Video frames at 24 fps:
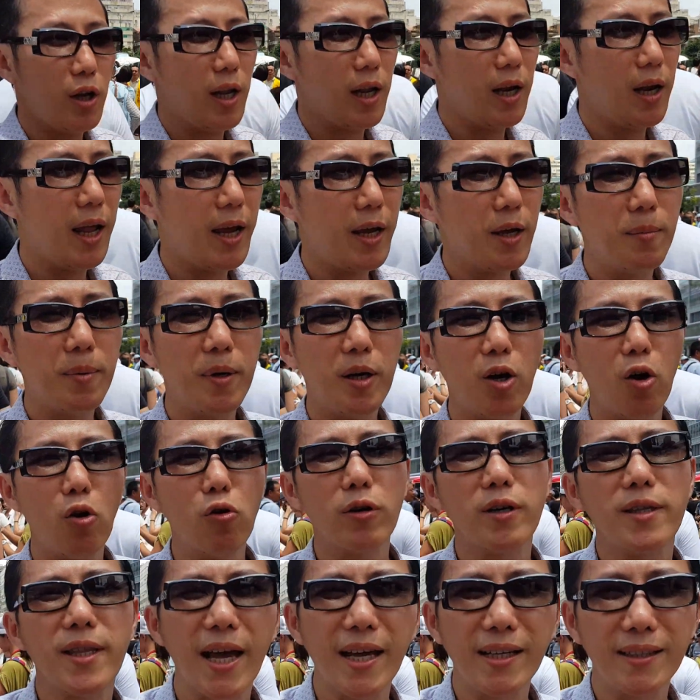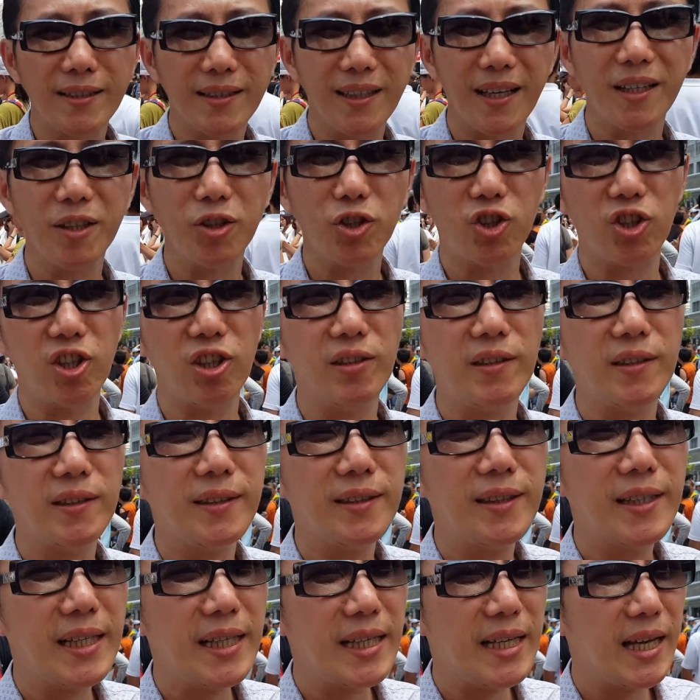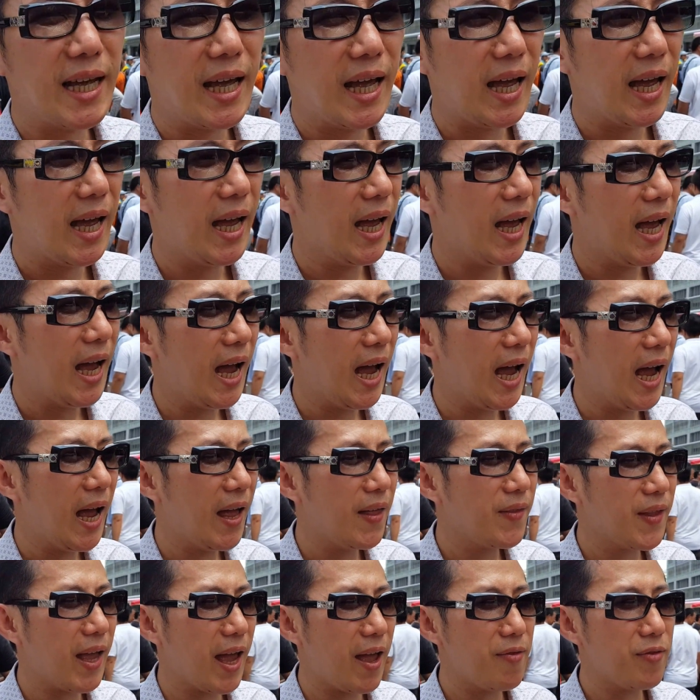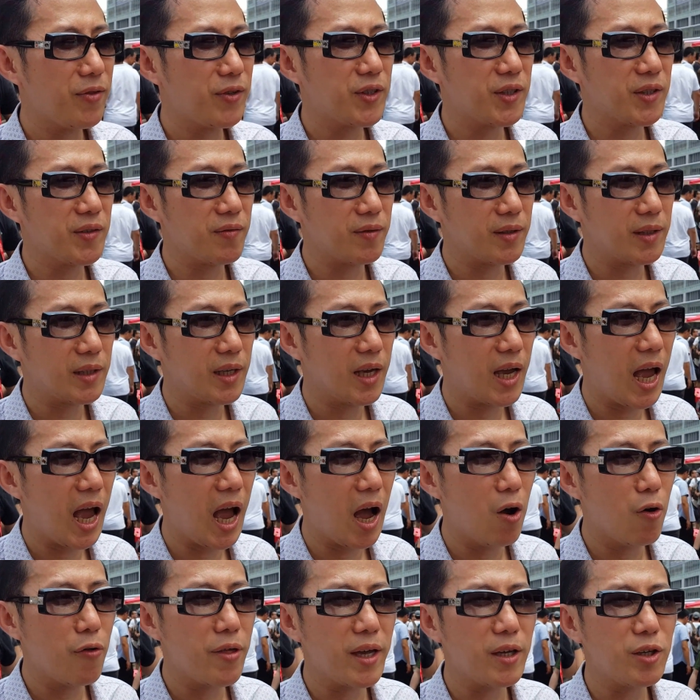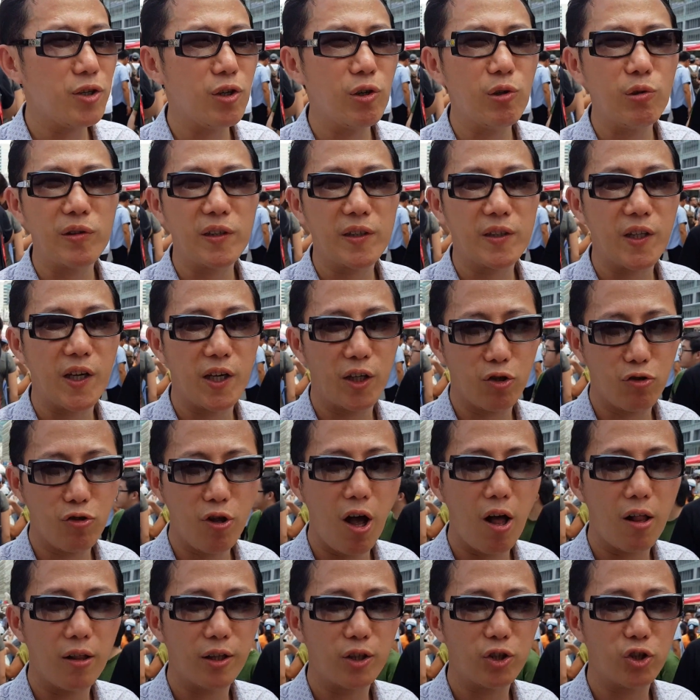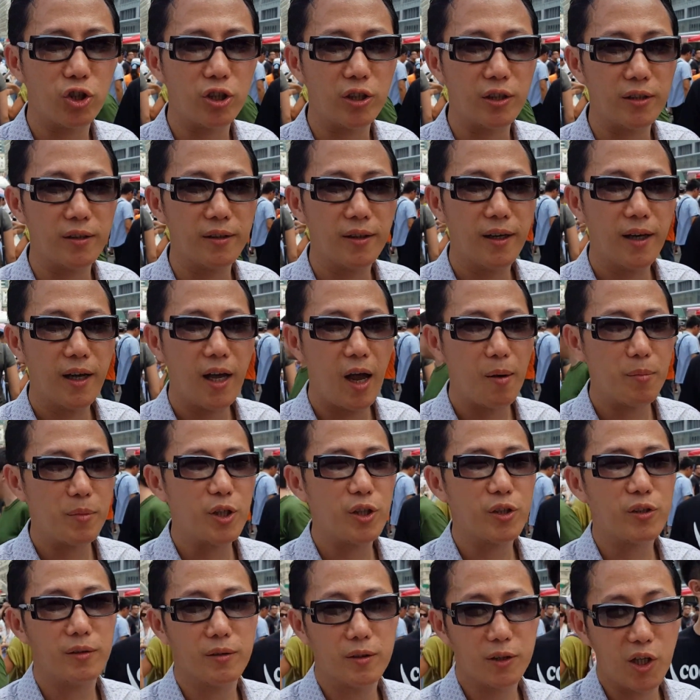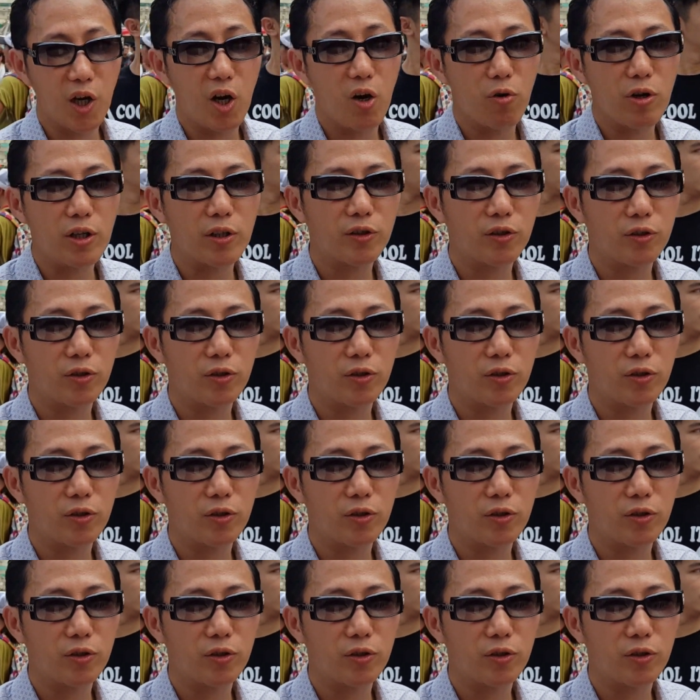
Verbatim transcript: the labor organization and, and how they use technology and the current